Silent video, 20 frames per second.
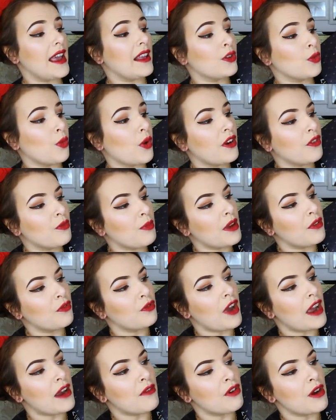It's one of my
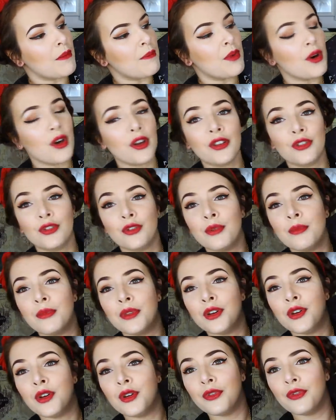favorite books from
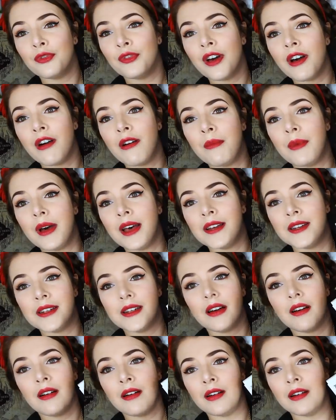the new film,
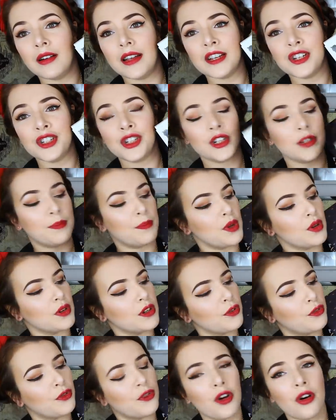and oh, it's just
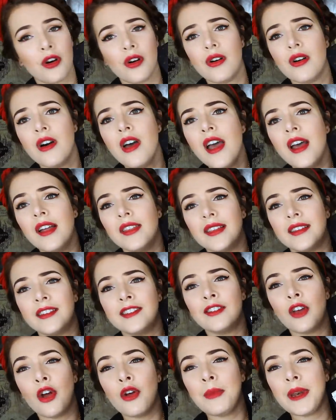beautiful. There's
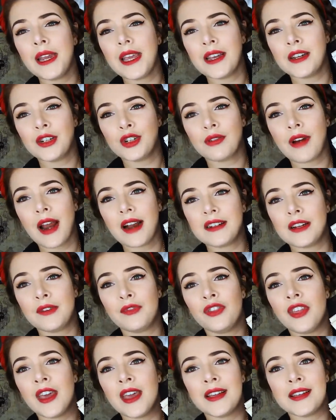so many interactive
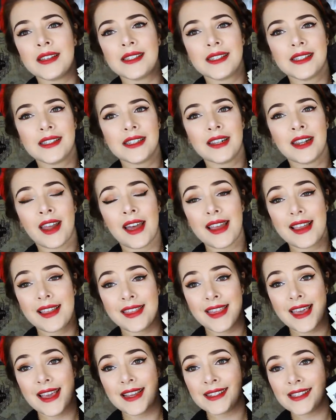things
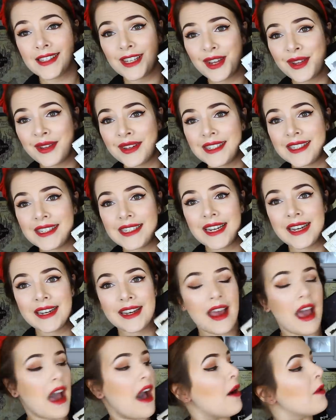like this that you can see
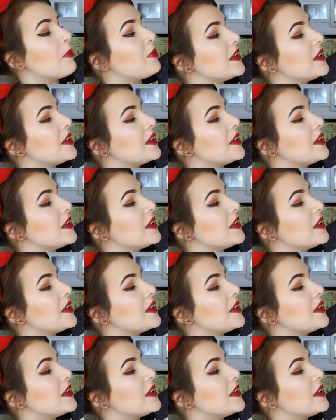now.